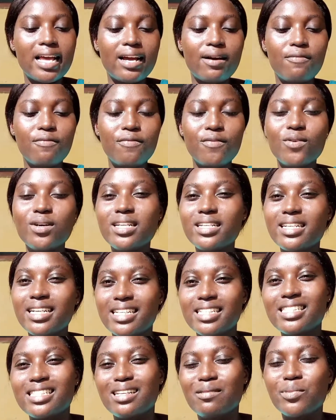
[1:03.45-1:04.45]
Food
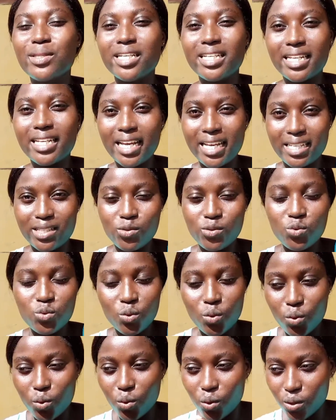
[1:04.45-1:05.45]
is something that is
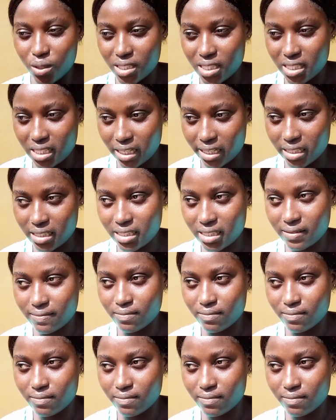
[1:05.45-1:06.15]
so constant.